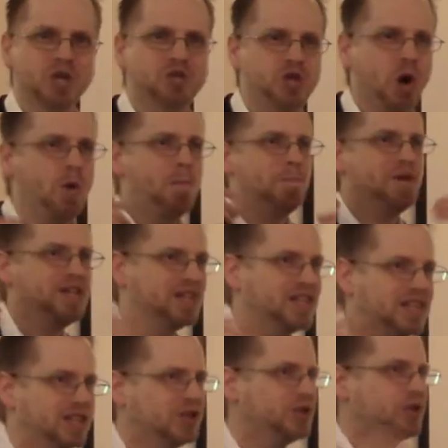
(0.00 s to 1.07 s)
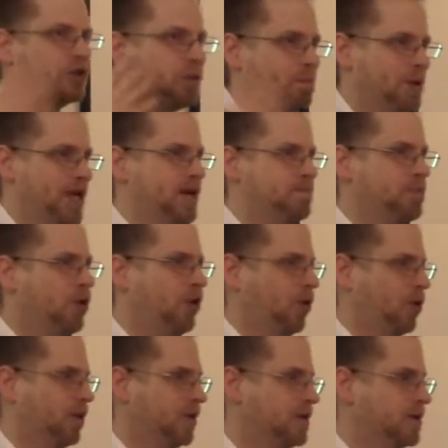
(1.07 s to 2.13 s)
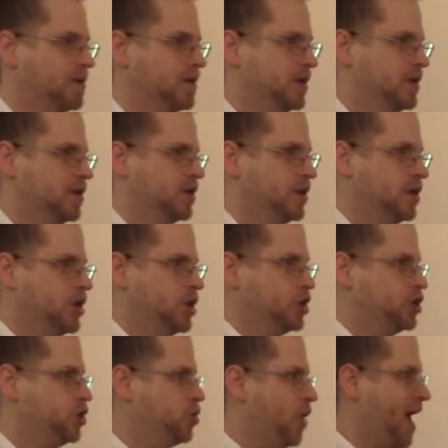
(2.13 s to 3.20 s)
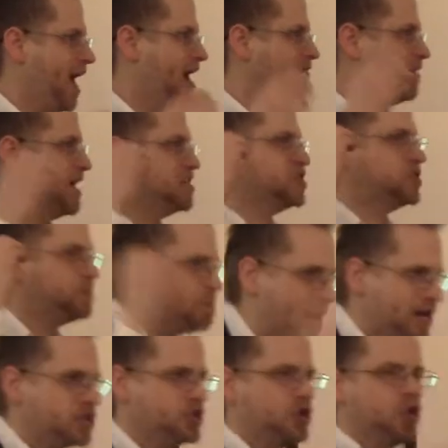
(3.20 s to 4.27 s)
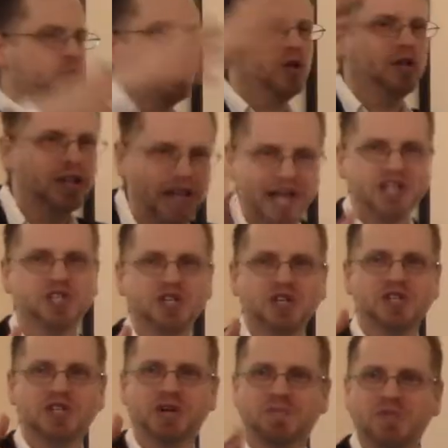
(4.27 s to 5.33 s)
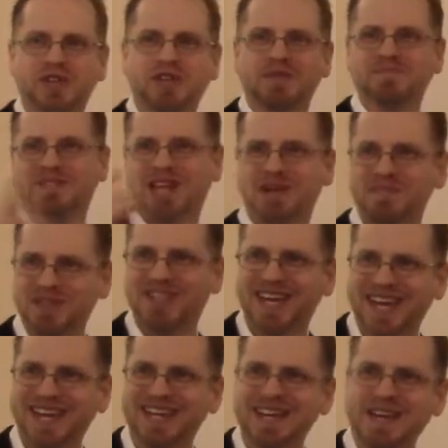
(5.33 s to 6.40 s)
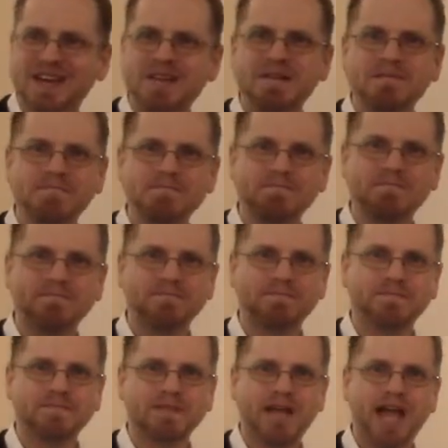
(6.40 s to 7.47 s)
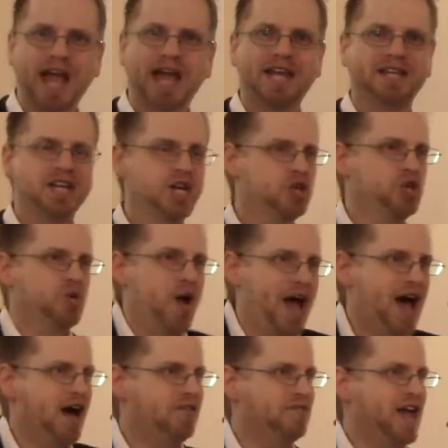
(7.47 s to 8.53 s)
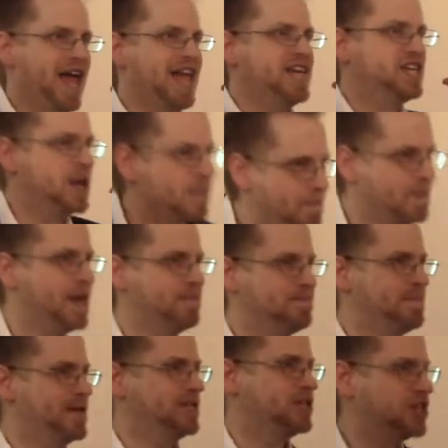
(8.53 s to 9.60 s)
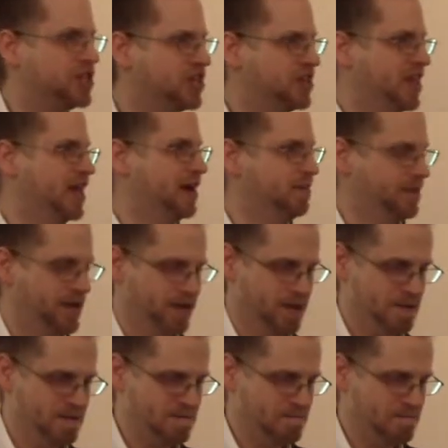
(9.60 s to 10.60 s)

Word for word: Don't belittle your people. You have a special relationship with them, Timothy, and you have a commitment to them